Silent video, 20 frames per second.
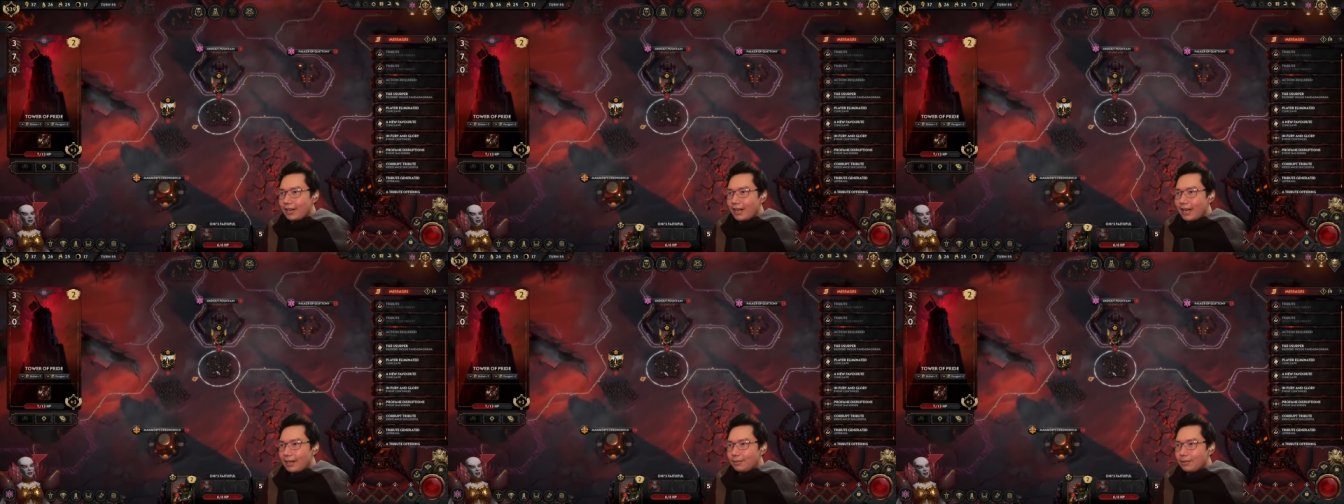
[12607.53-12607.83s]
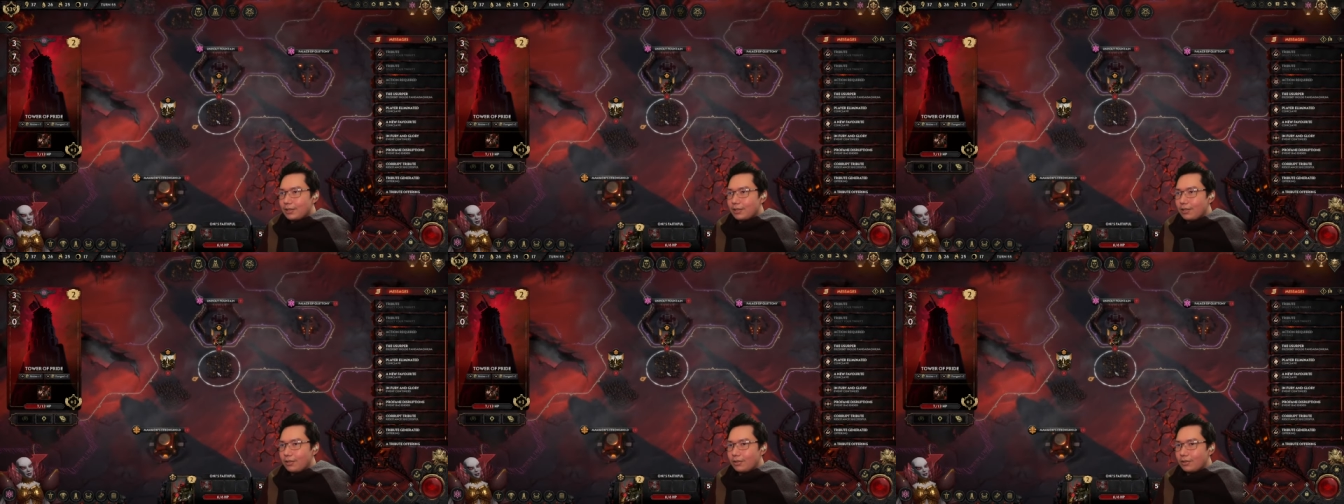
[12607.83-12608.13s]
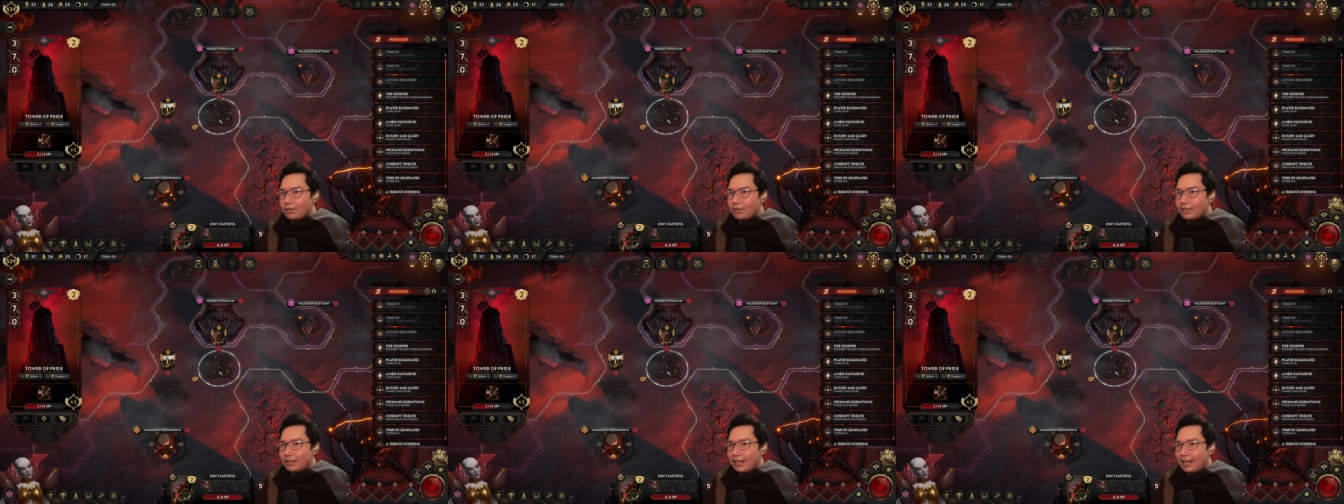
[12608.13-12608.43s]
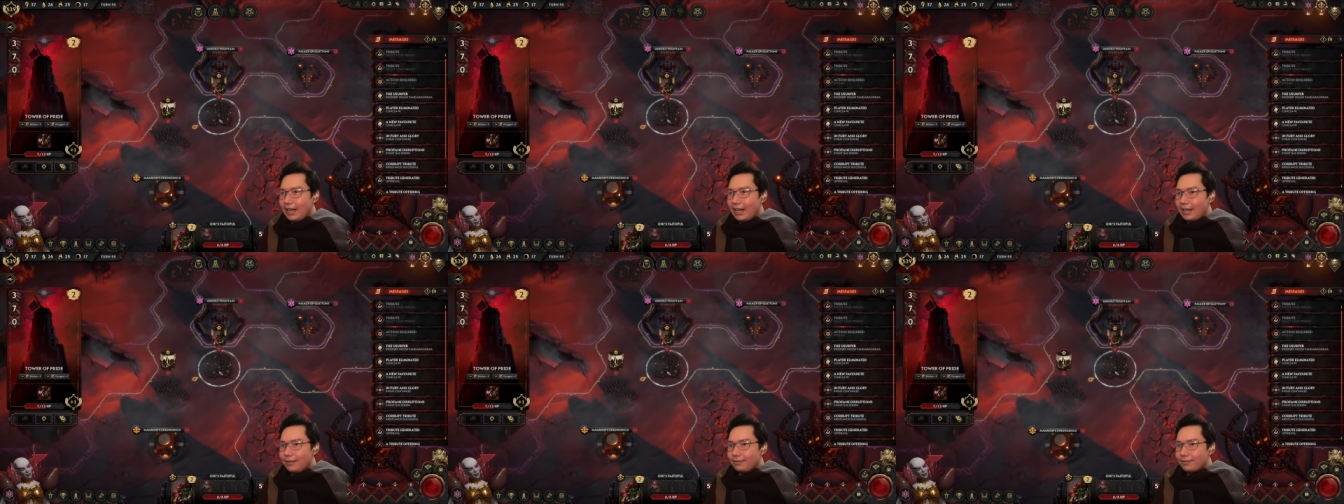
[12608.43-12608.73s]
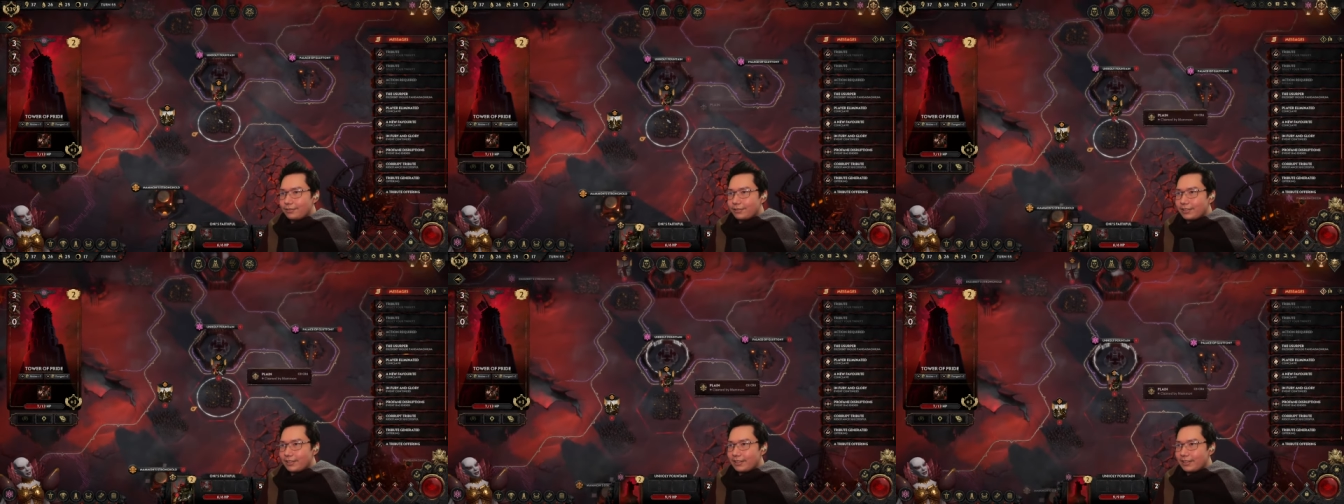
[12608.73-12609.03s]
I will hold
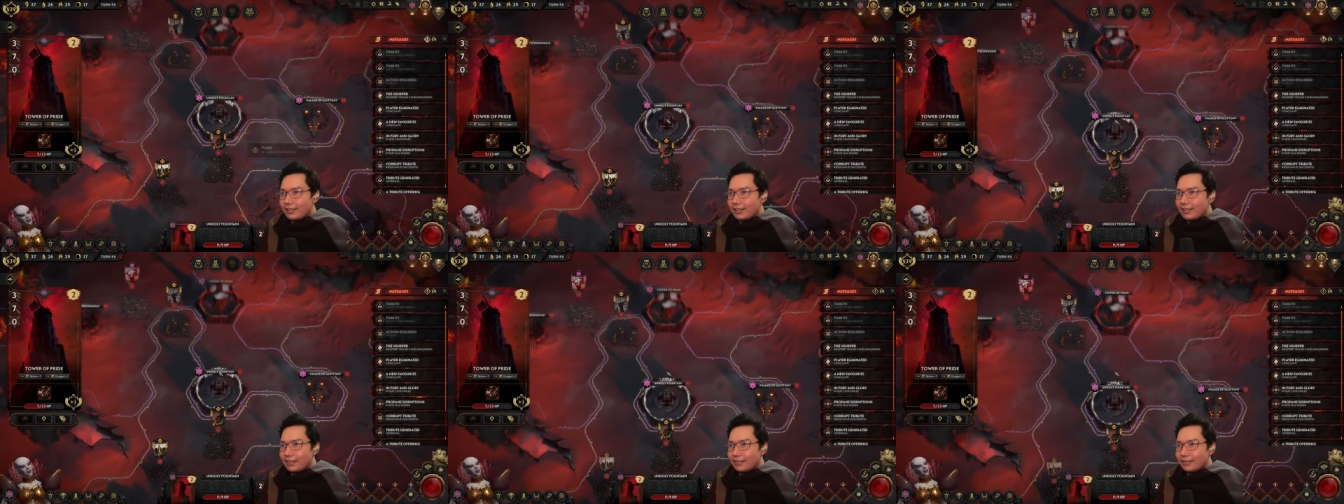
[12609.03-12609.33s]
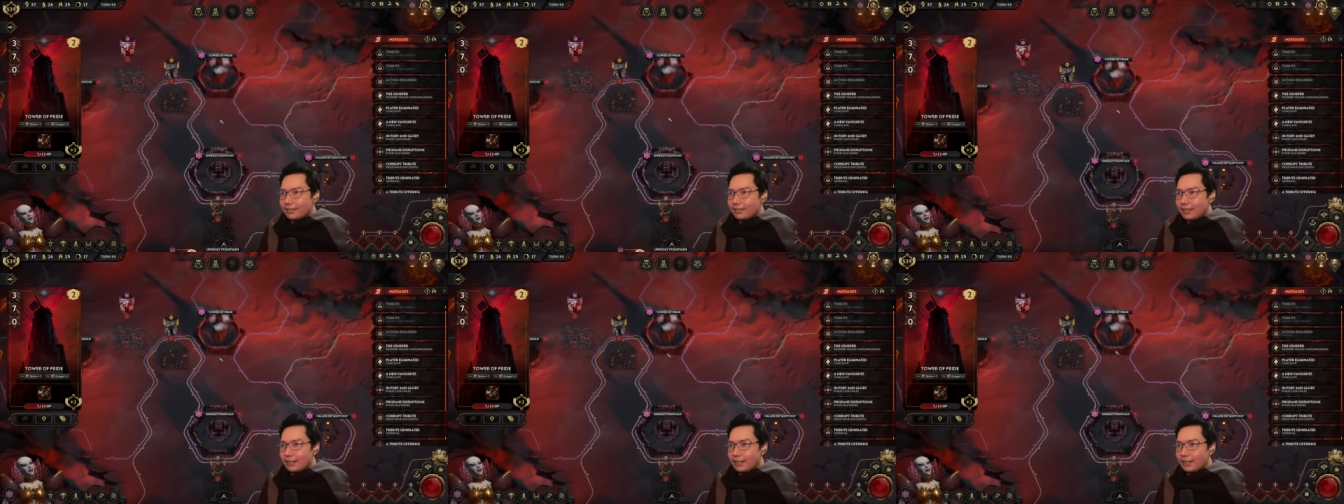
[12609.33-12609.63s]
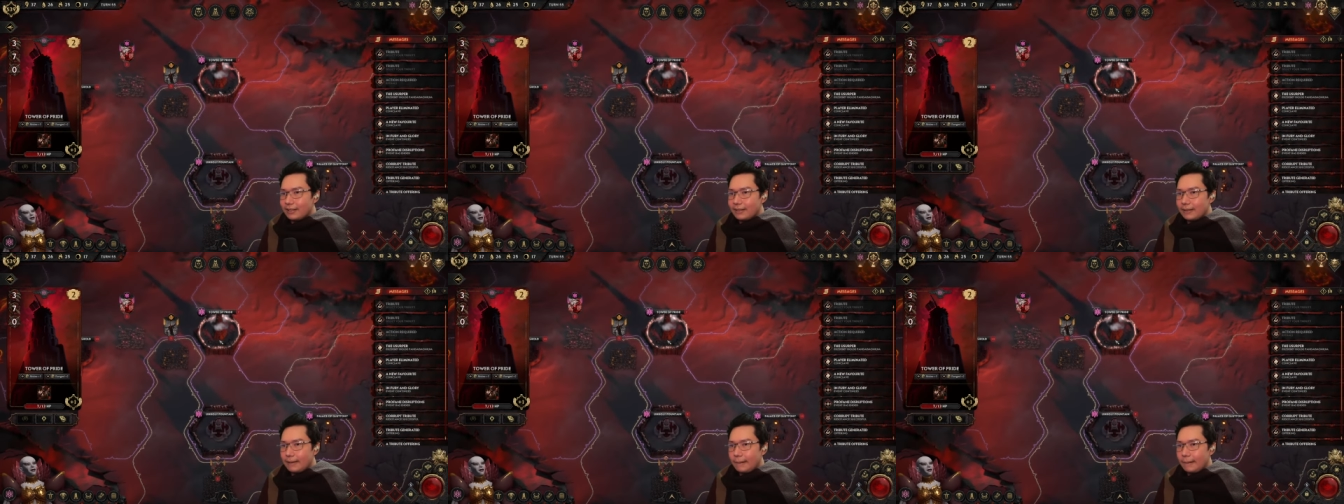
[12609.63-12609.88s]
everything, right?